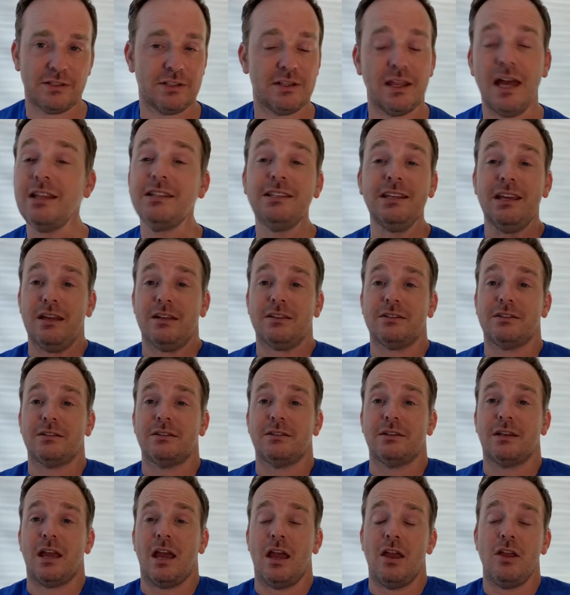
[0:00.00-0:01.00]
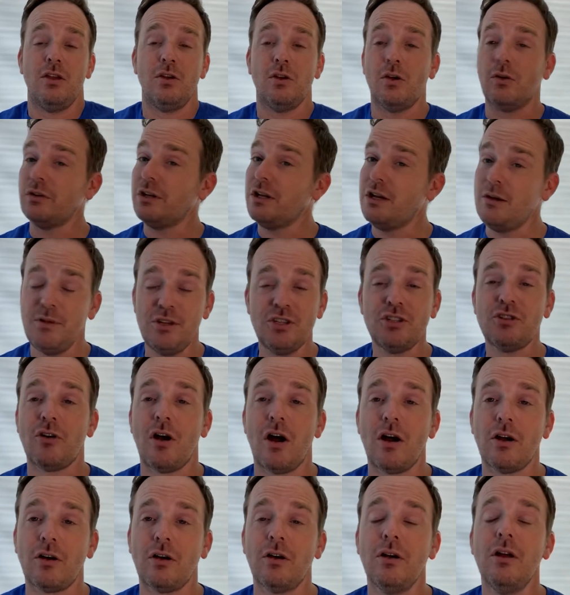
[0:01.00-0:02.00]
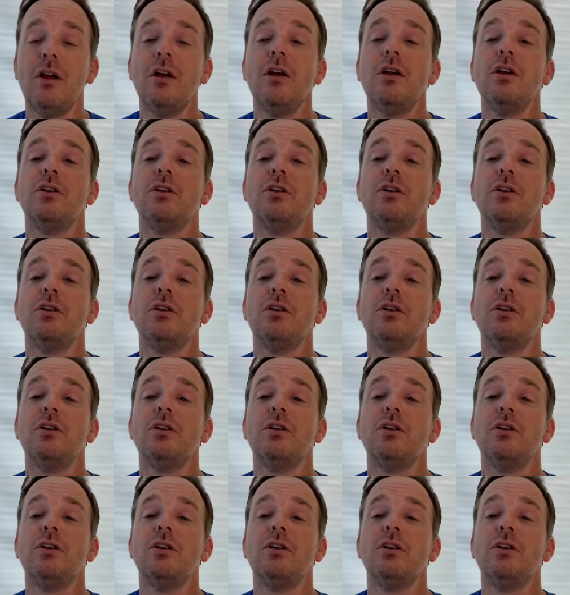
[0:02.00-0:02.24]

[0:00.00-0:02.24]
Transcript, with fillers: That's it, okay? You don't need to be stronger.